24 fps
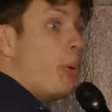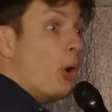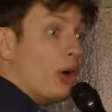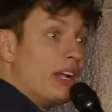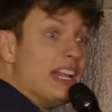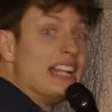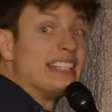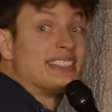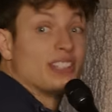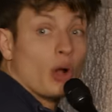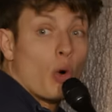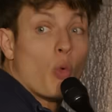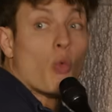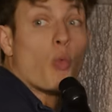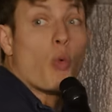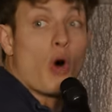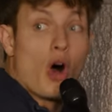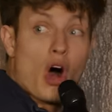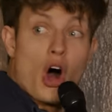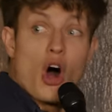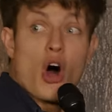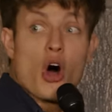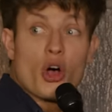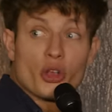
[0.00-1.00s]
put it to
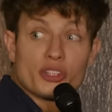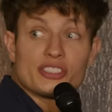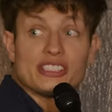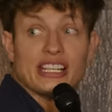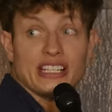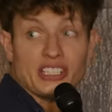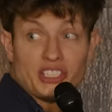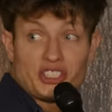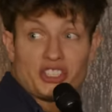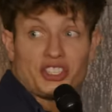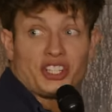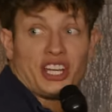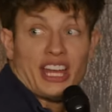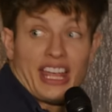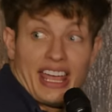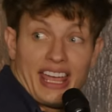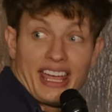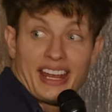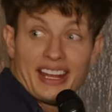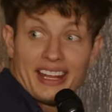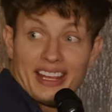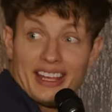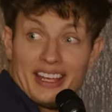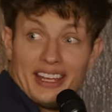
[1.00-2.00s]
walls and
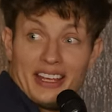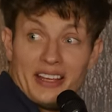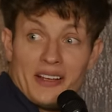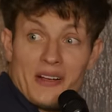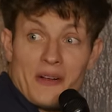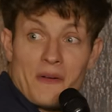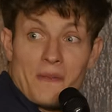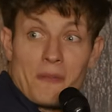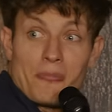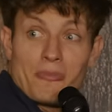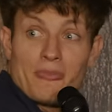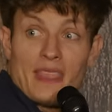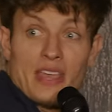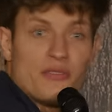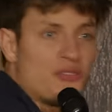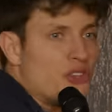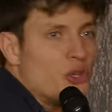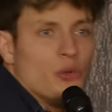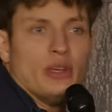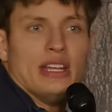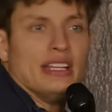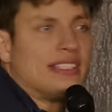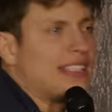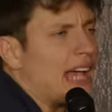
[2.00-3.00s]
shit
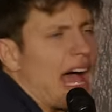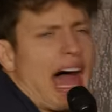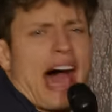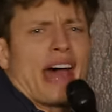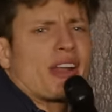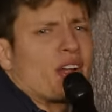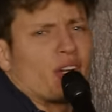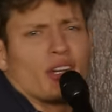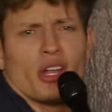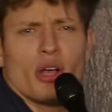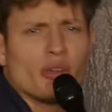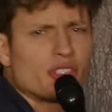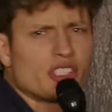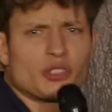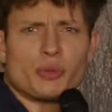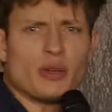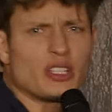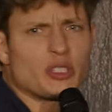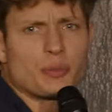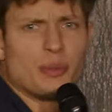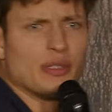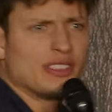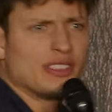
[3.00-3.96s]
if you need to, I don't know, switch